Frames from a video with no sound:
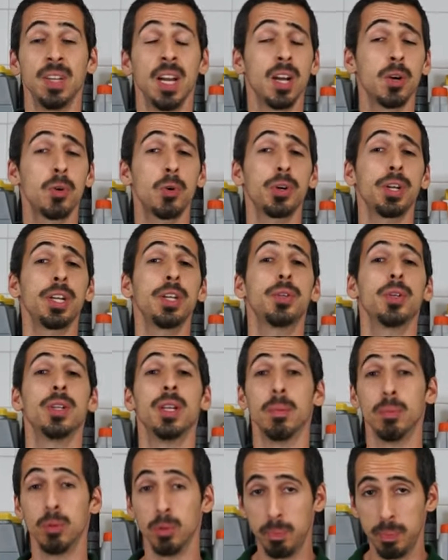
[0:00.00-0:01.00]
According to
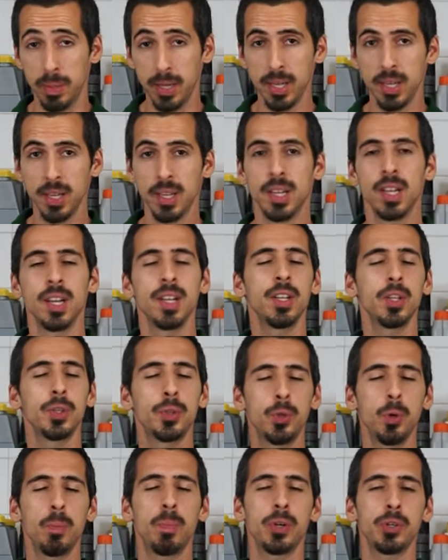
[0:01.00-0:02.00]
WP, the
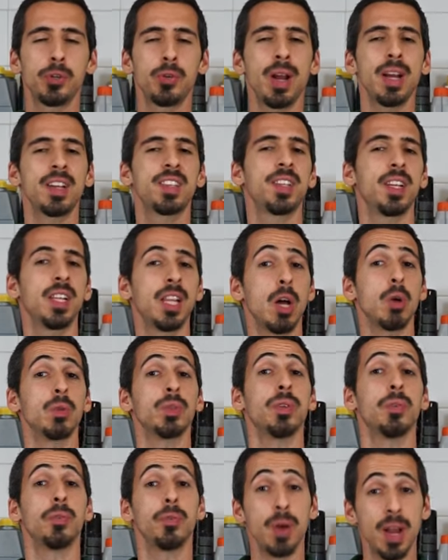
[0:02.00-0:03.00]
Supertrax allows
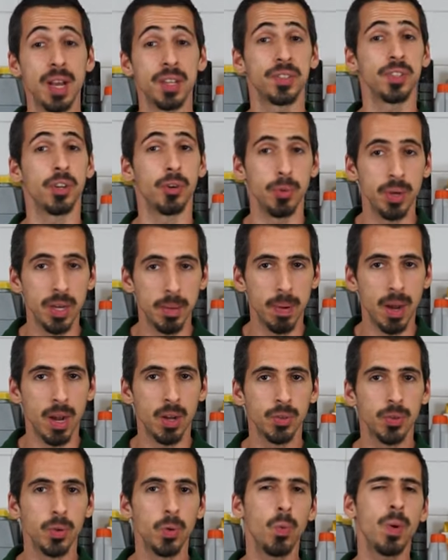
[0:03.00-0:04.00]
a faster
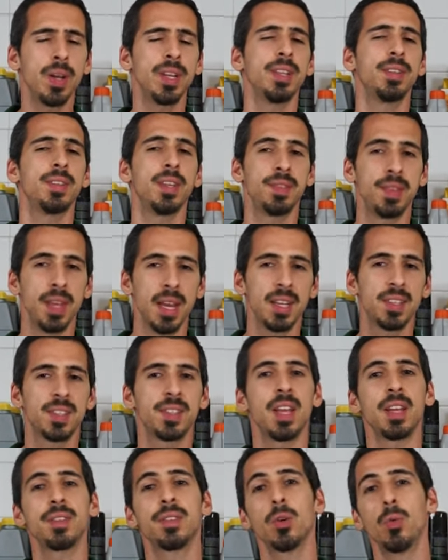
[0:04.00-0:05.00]
rebound when it detects
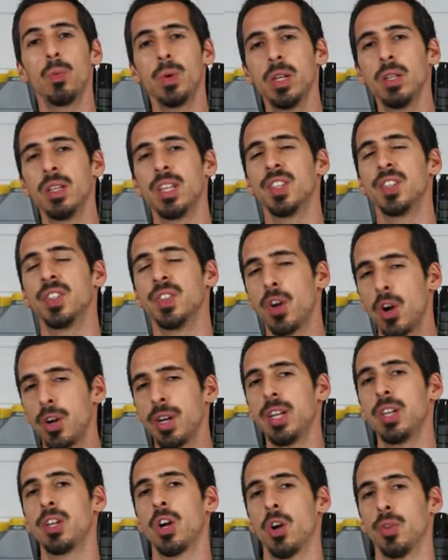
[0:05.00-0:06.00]
that the wheel is not
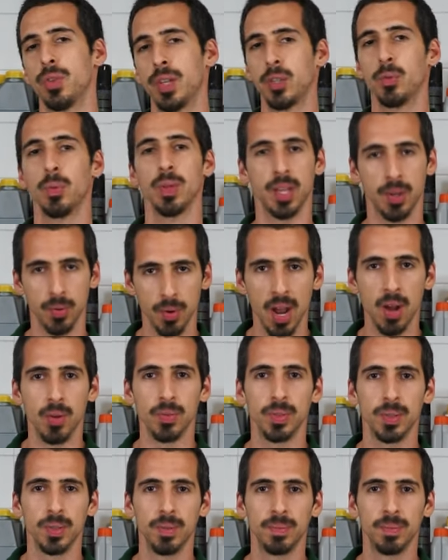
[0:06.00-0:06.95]
in contact with the ground.